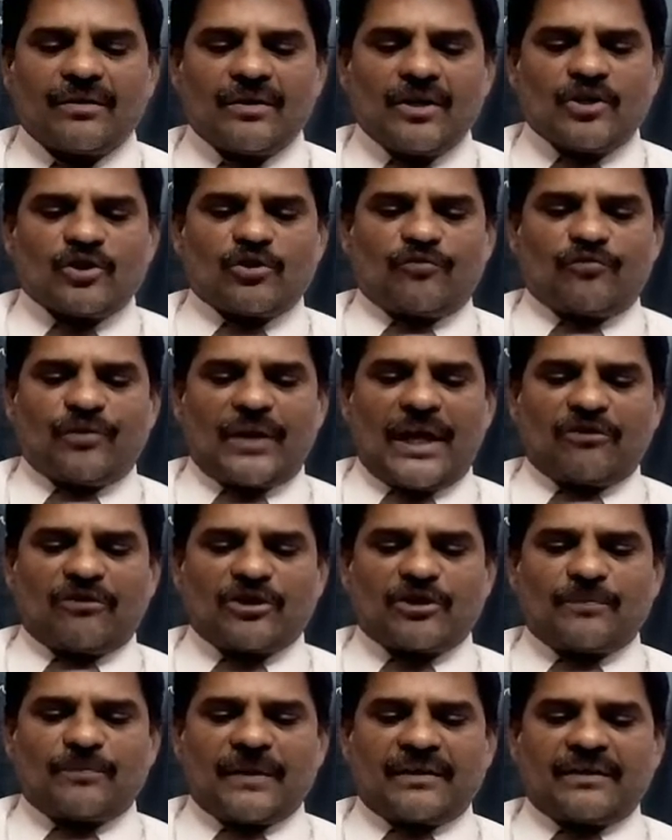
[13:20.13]
So
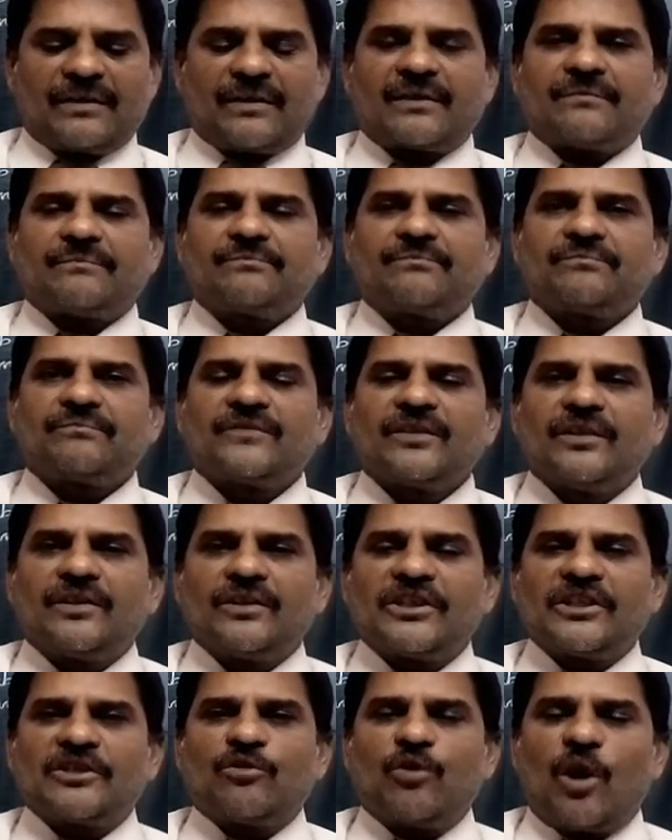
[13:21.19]
Francois Bernier,
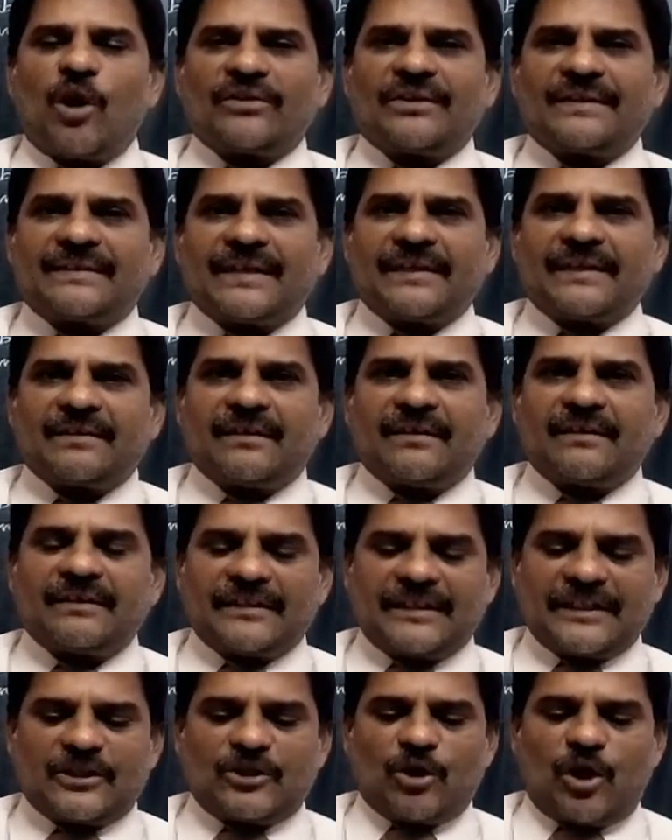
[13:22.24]
he got the title
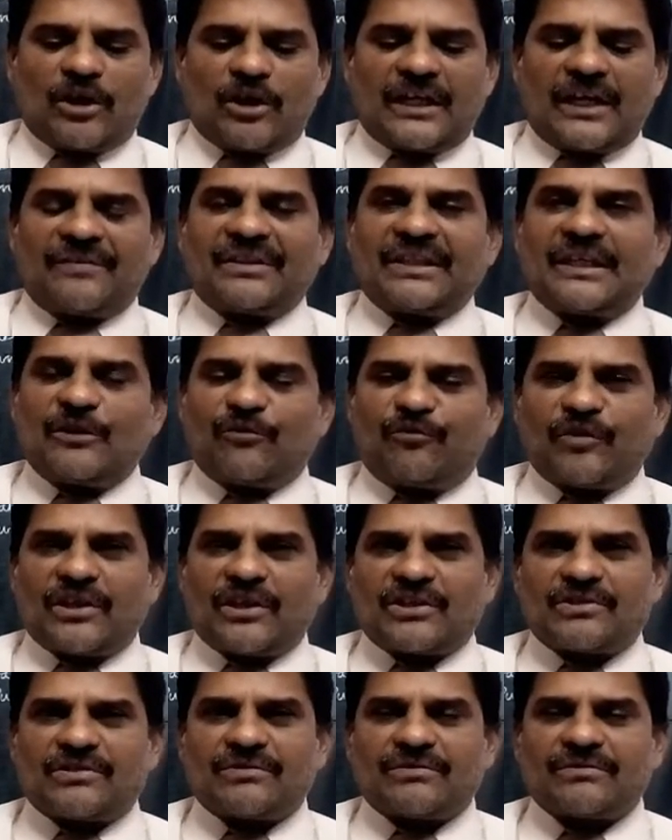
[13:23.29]
a doctor with a
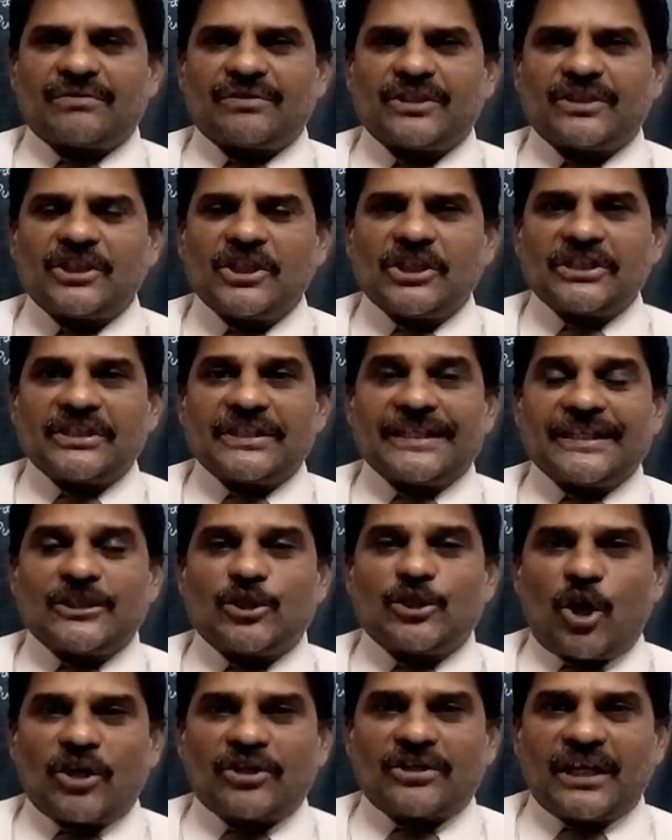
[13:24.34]
difference. A
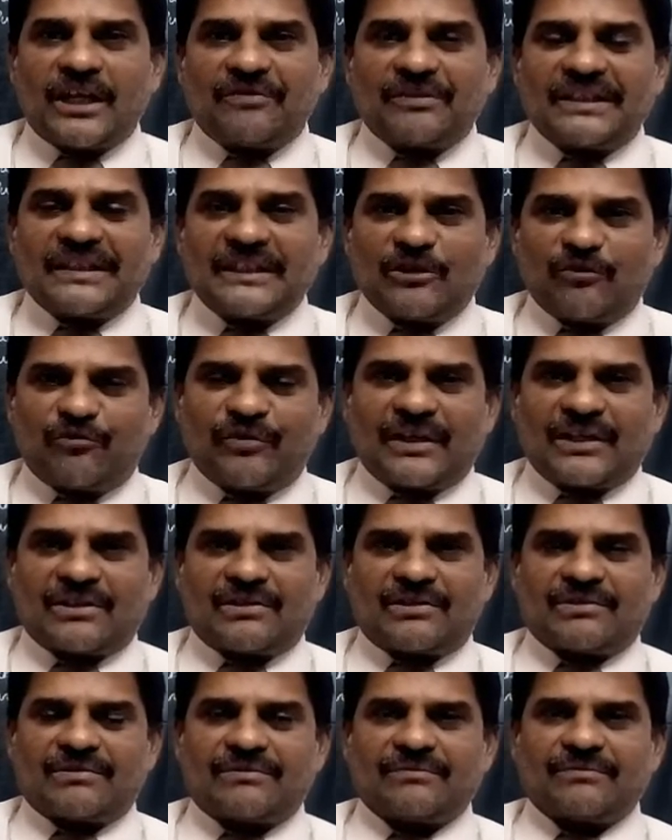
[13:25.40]
doctor with a
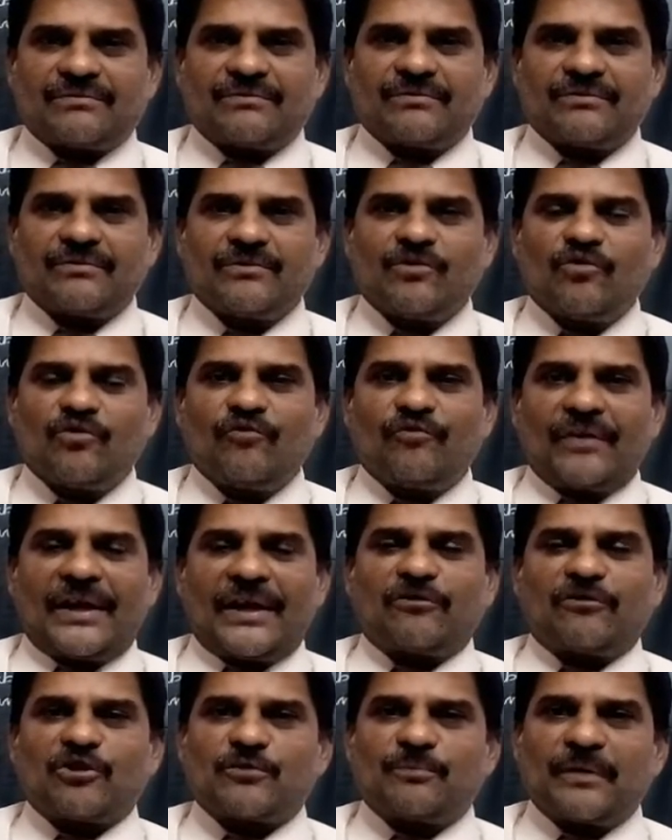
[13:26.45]
difference.
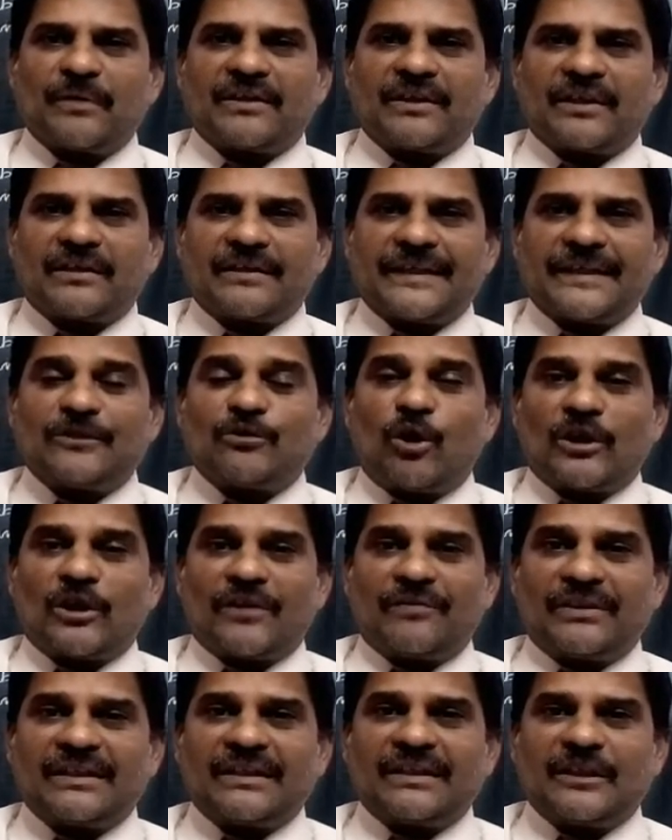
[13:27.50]
Francois Bernier, a doctor
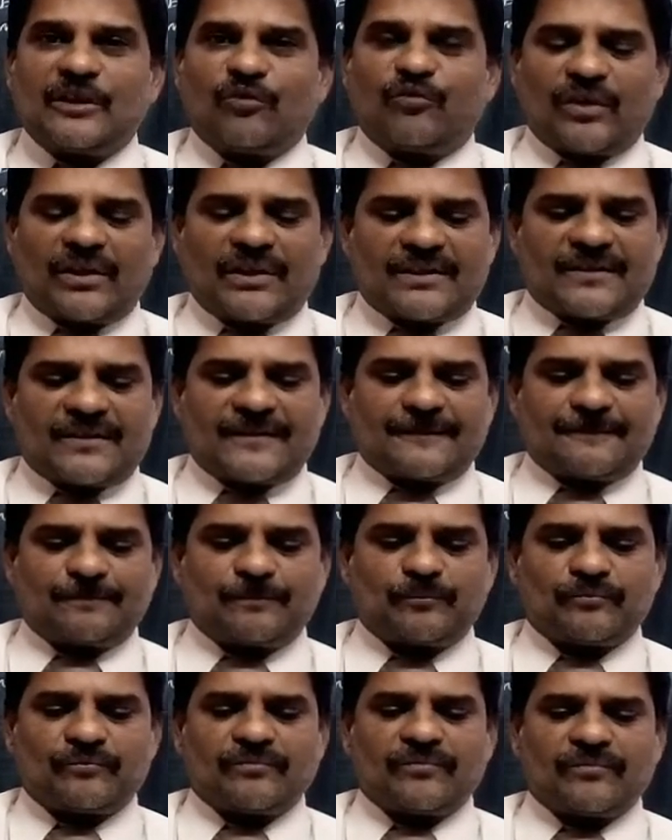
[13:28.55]
with difference.
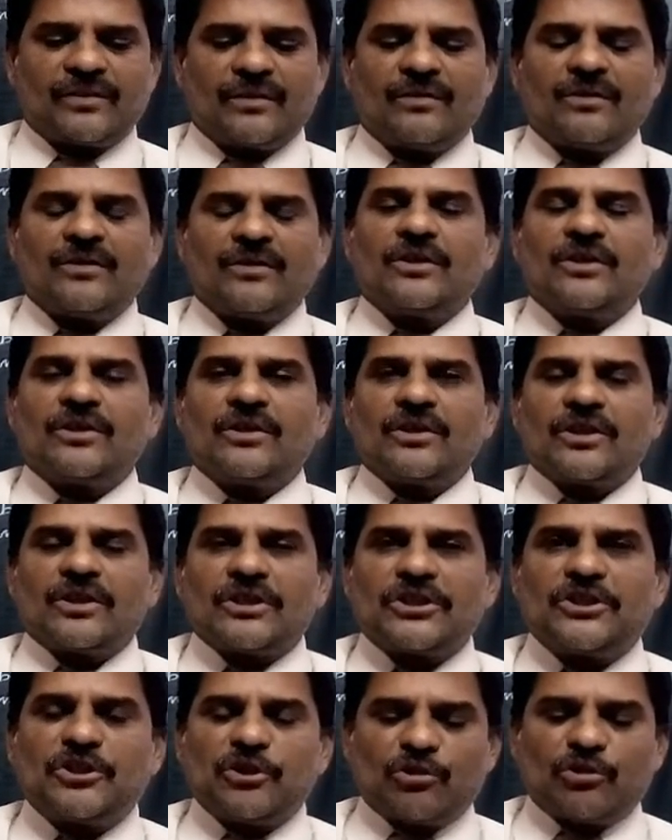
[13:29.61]

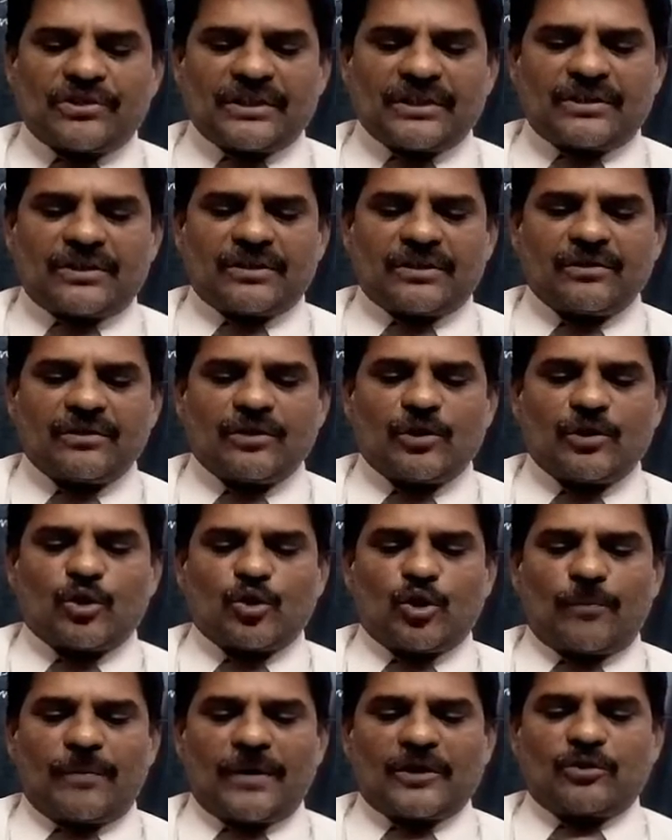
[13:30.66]
Jesuit
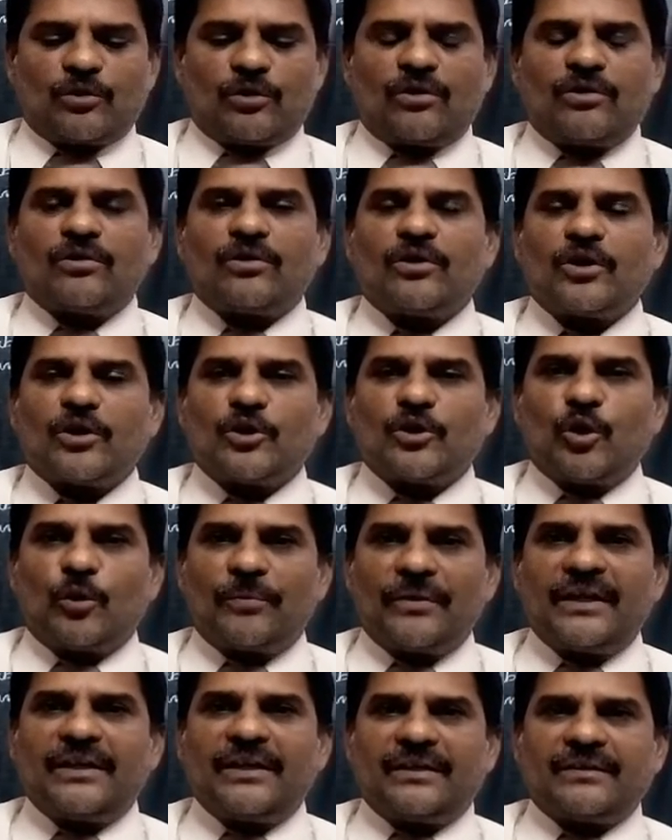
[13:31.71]
Roberto
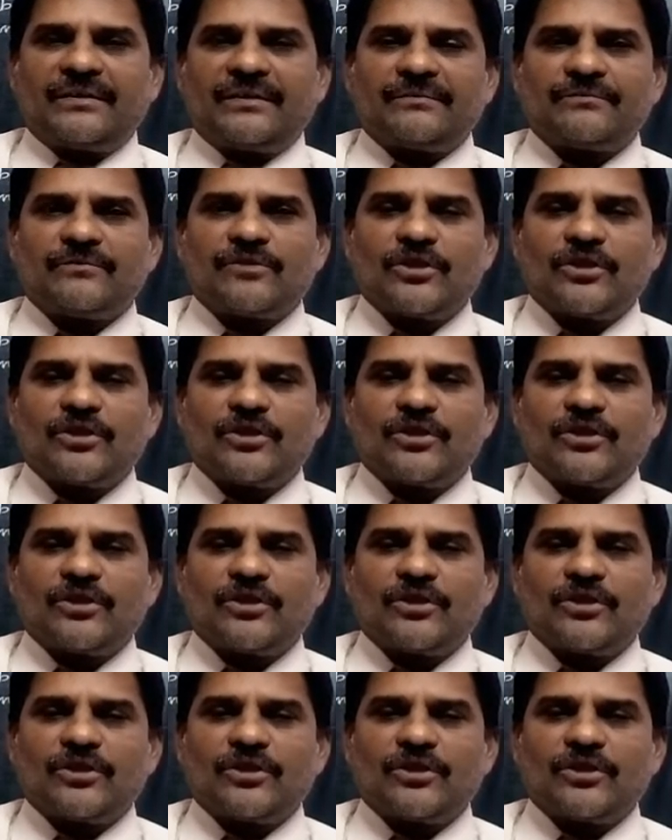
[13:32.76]
Nobili